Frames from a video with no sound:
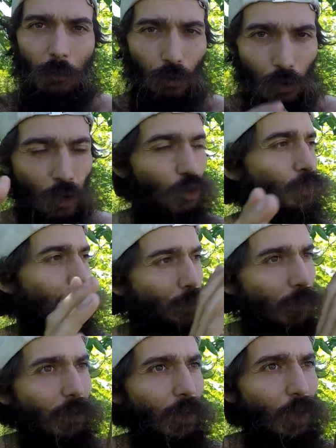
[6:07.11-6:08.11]
Put those
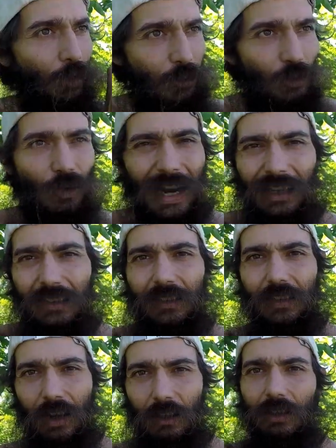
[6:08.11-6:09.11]
people on the trails
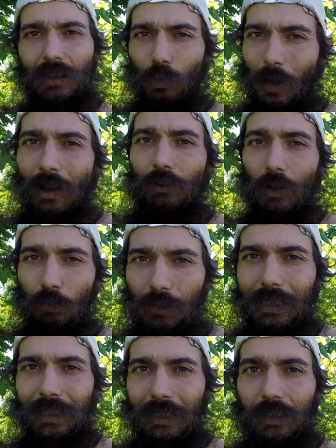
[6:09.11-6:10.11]
and I think they would have a
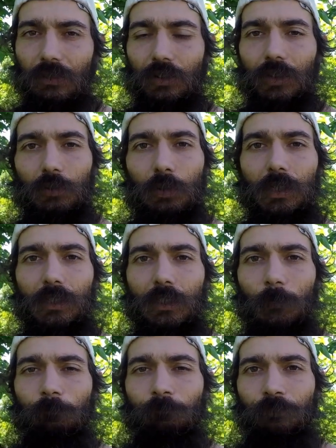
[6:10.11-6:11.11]
completely different experience.